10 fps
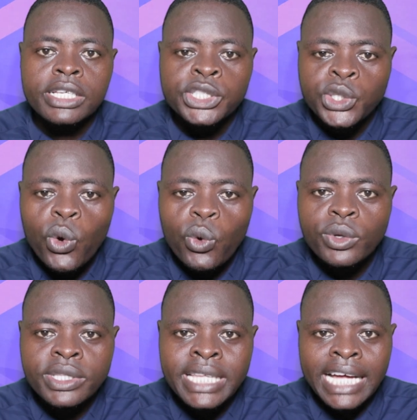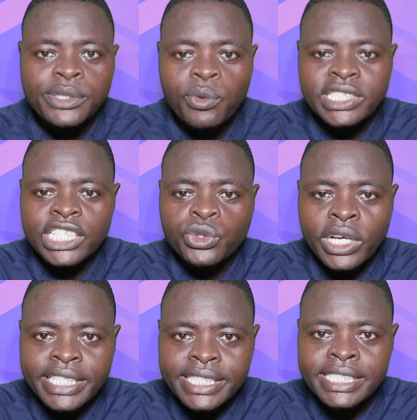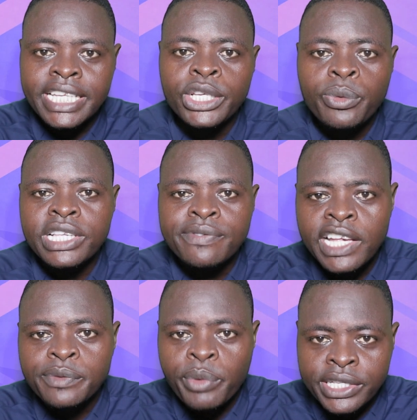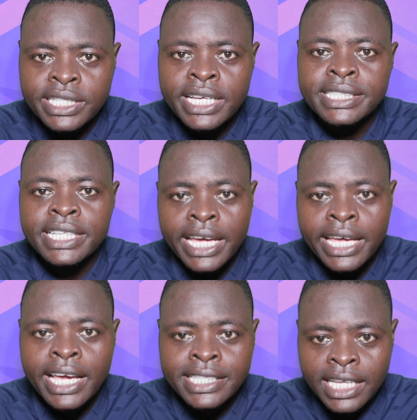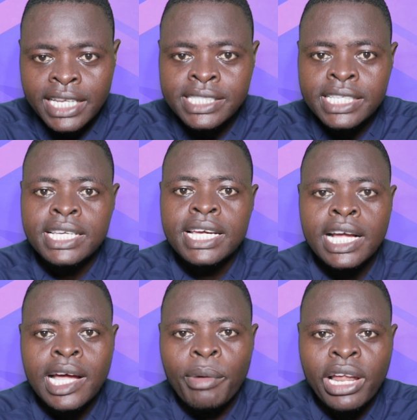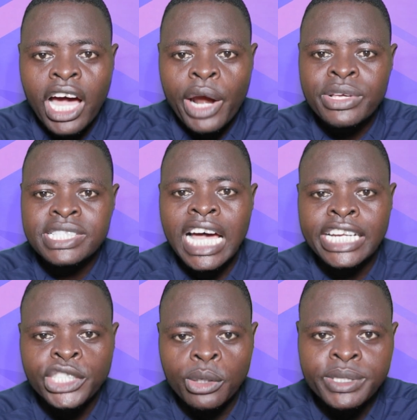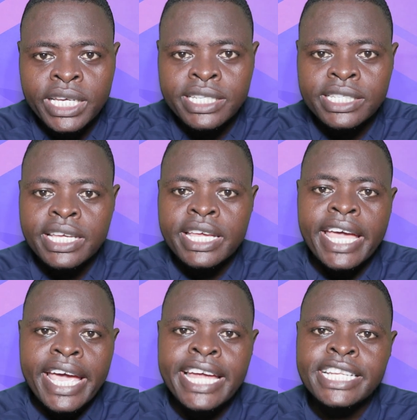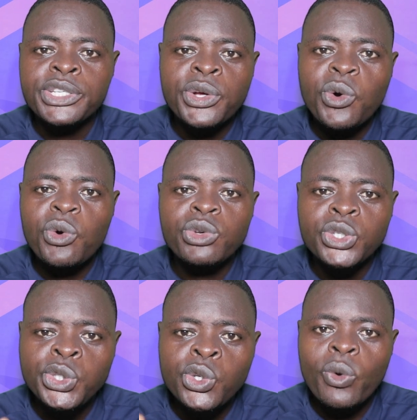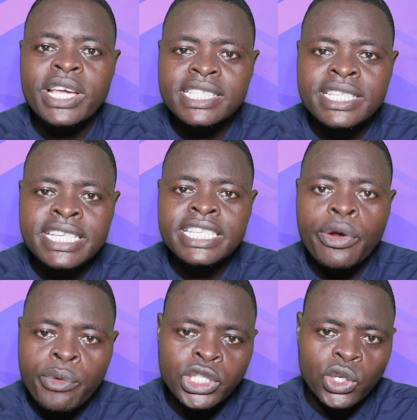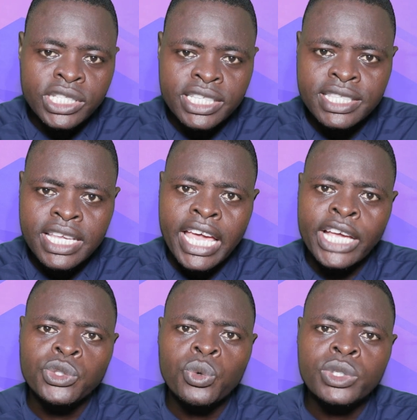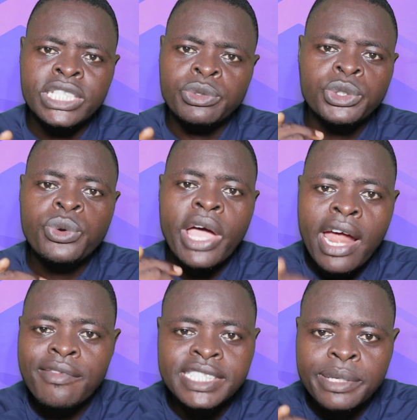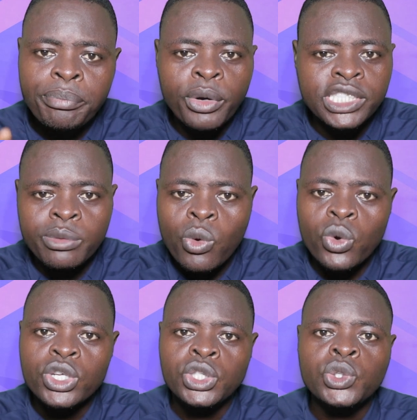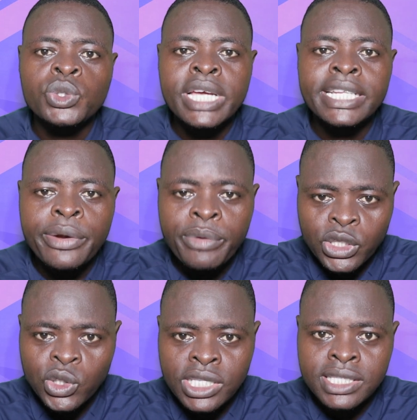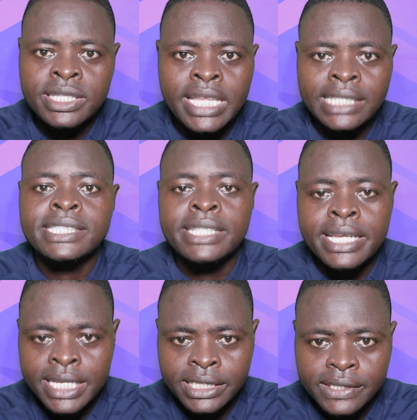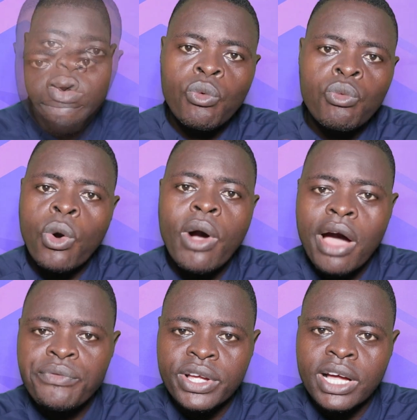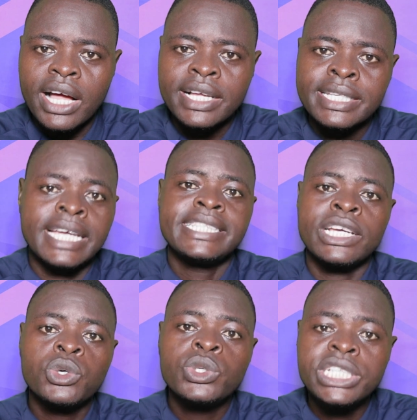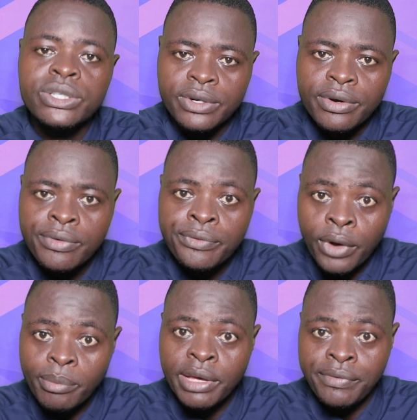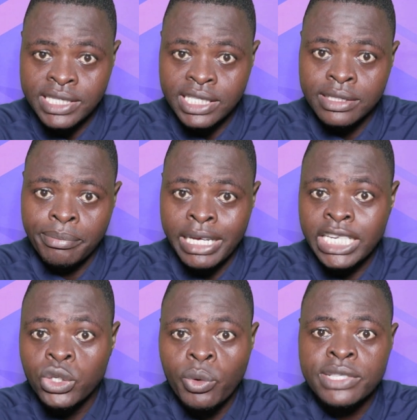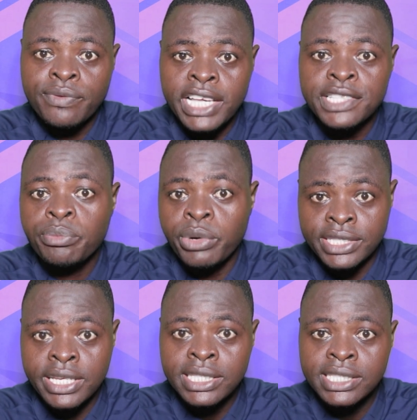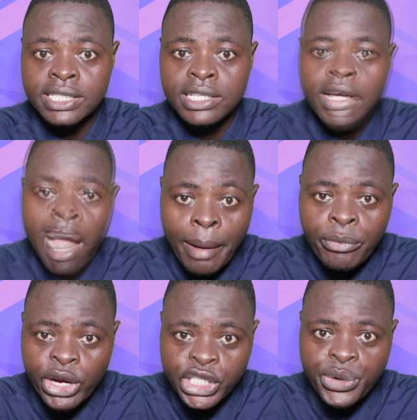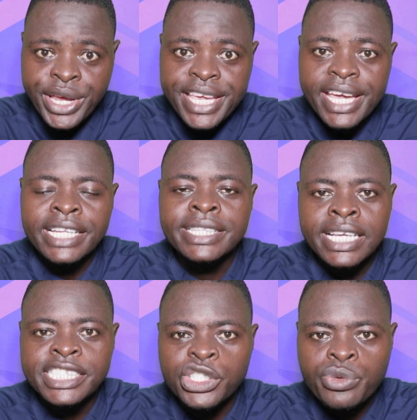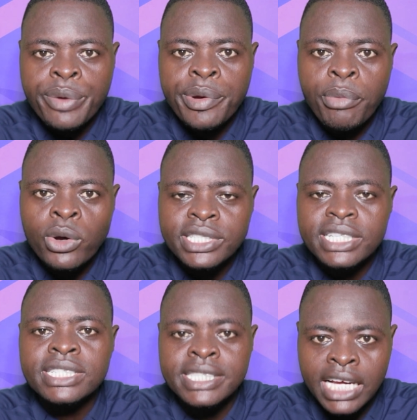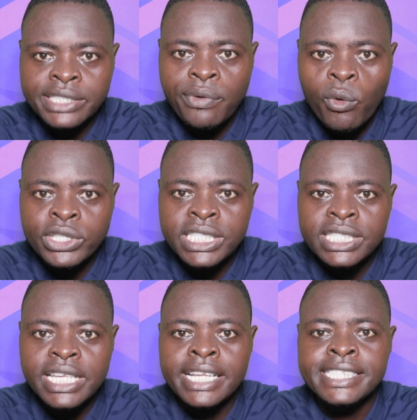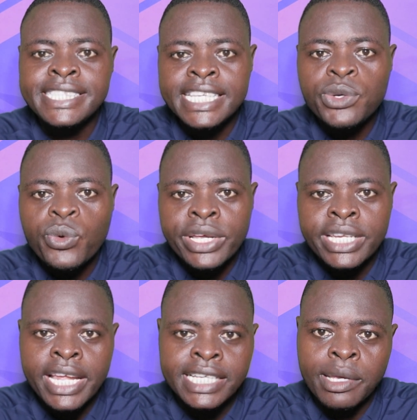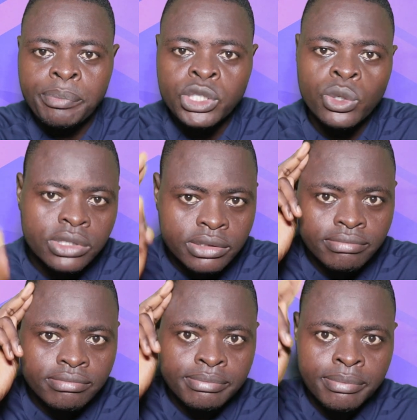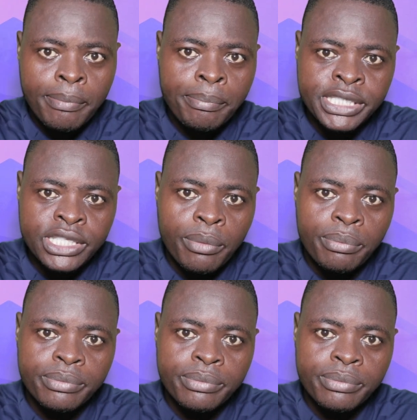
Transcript: So that was the strategy the US Vice President, Her Excellency Kamala Harris, adopted. And you know, US need the resources, and so they will do everything possible to get the resources that they need. Will Africa get a good deal from the visit by the US Vice President? I'm Rex Ray, and this is Ray Report. Thanks for watching, and see you in the next episode. Peace out.